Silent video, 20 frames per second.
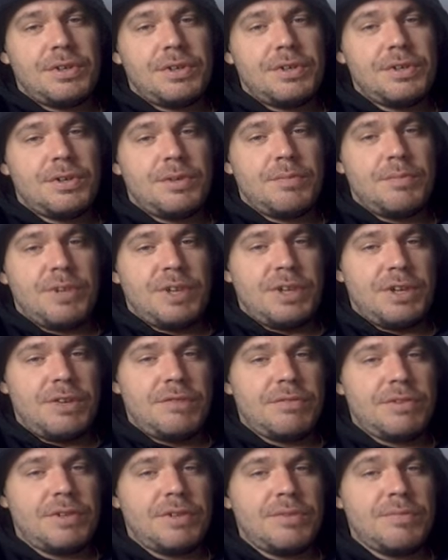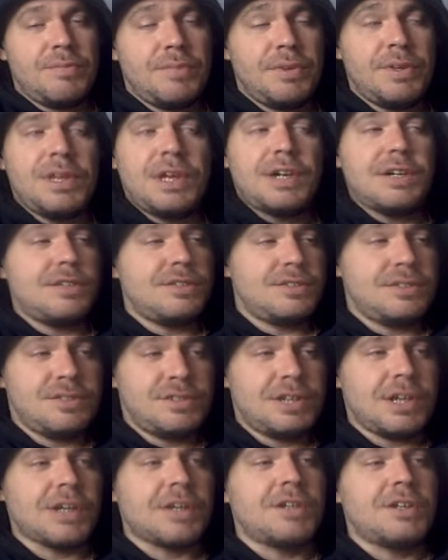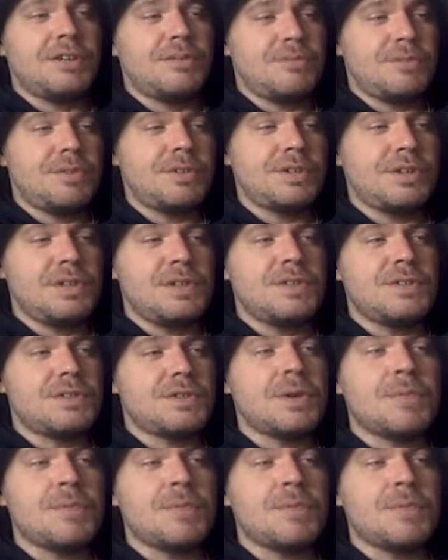It could be anything. But that is exactly what it is.